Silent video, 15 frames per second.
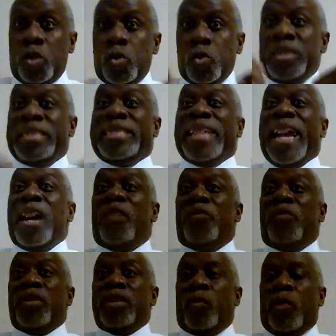new
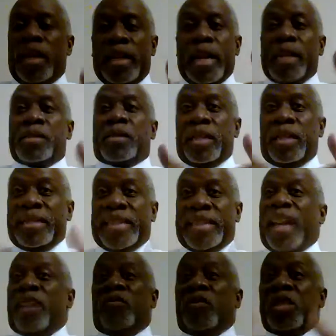devil, well, that's the
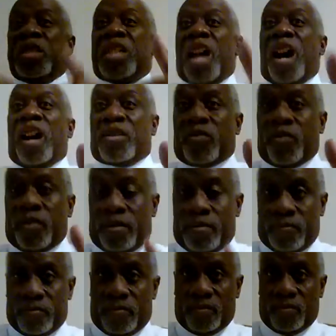devil's doctrine.
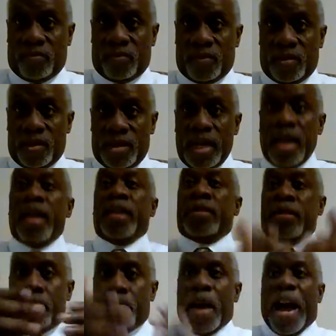
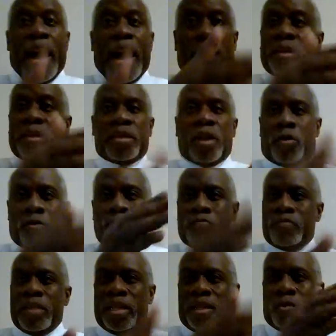The Bible
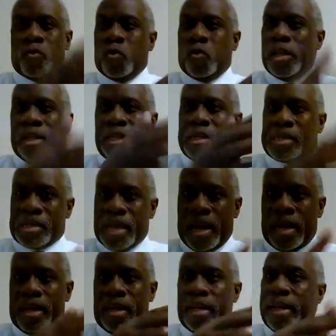don't mean what it
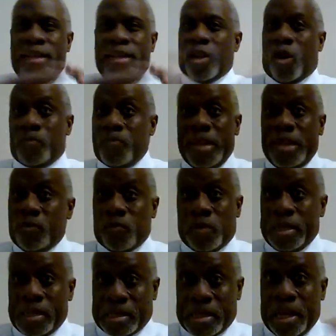say. It don't mean
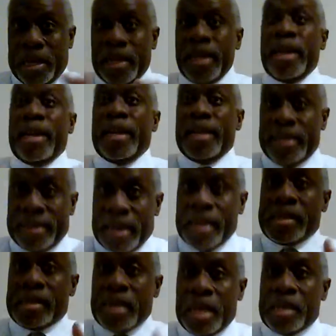what it say.
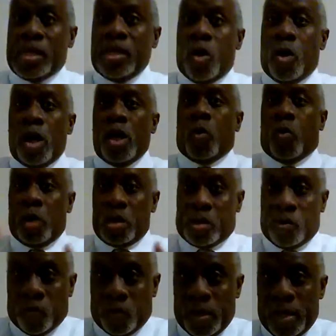That's just your,
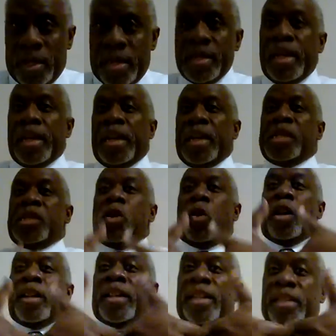what you read is
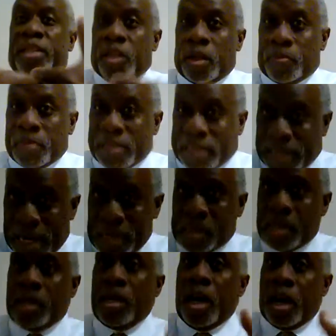your
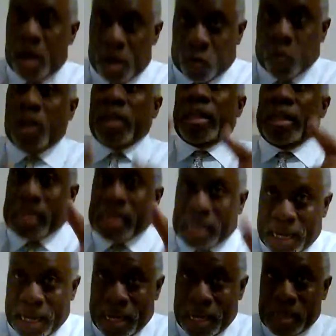interpretation of what it
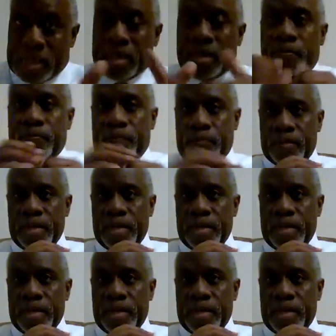says.